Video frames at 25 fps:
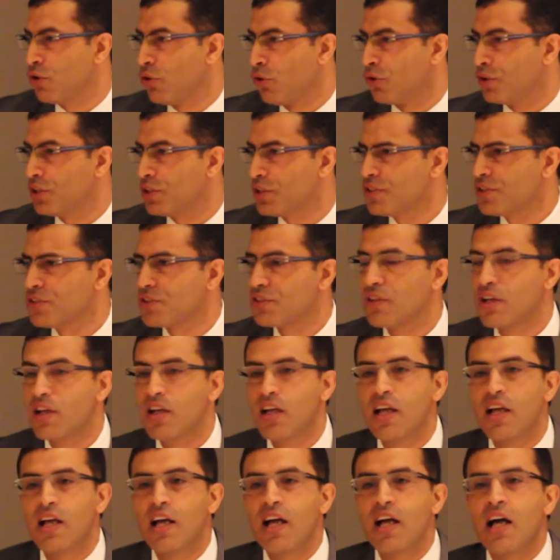the audience.
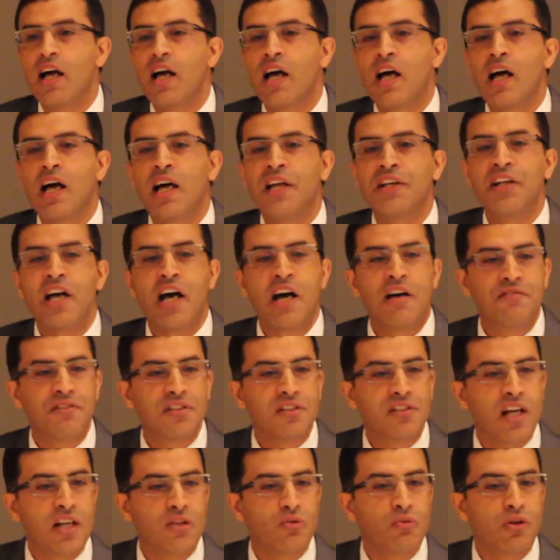And
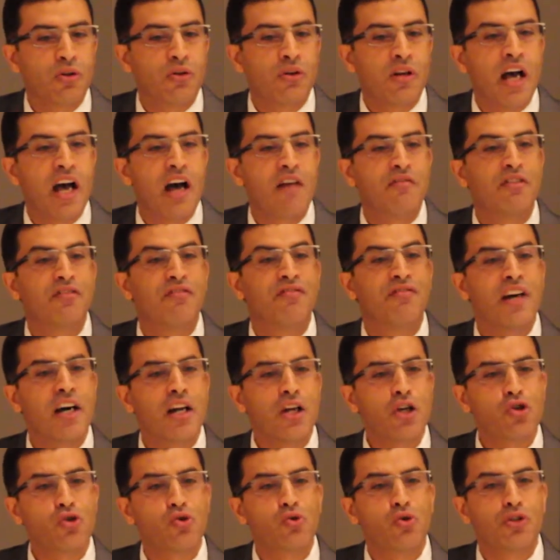after that, we're going to have a
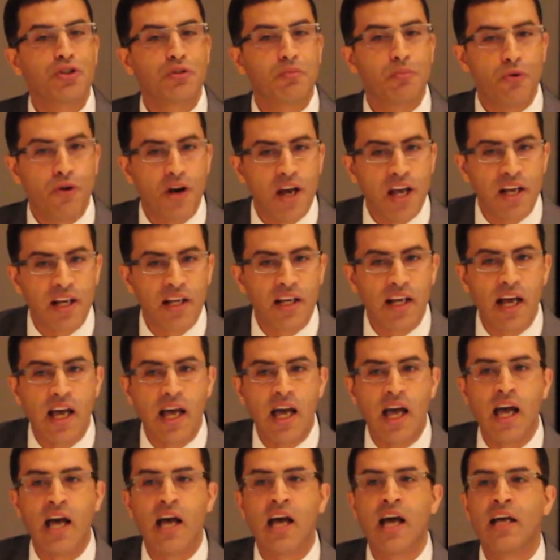very short break,
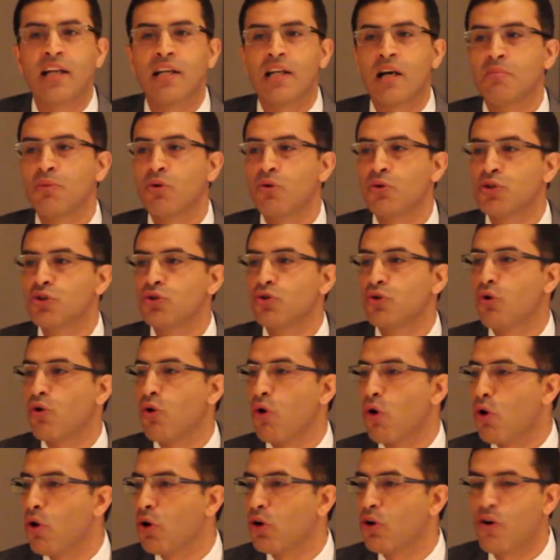and I'm going to
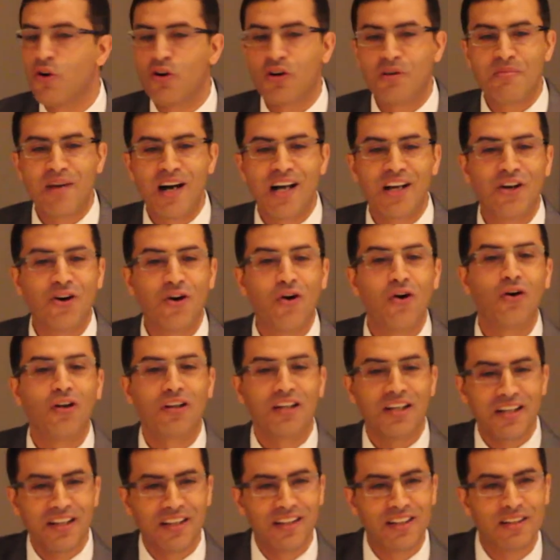call on my
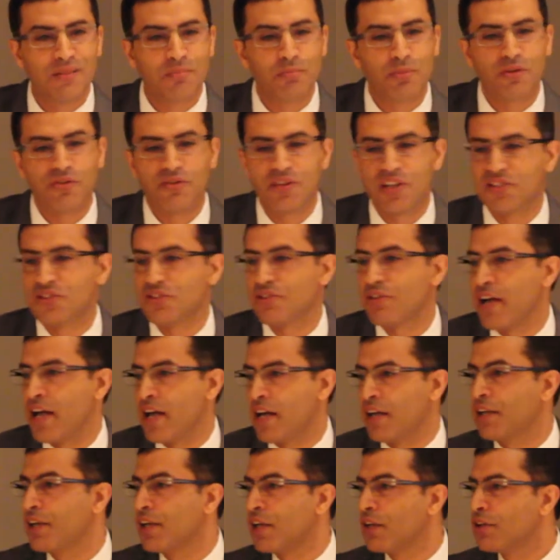colleague, Professor
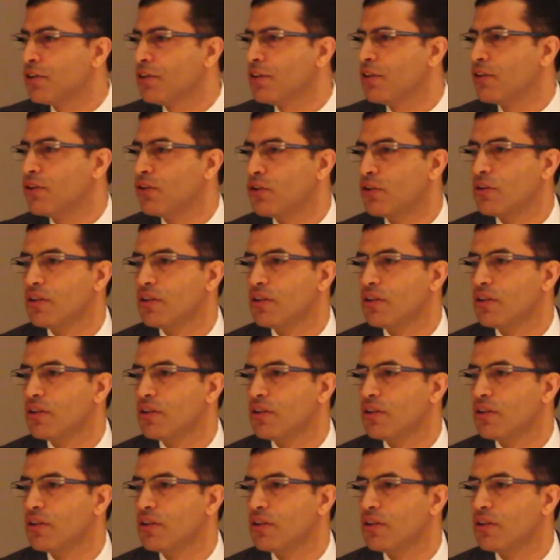Anne Danko,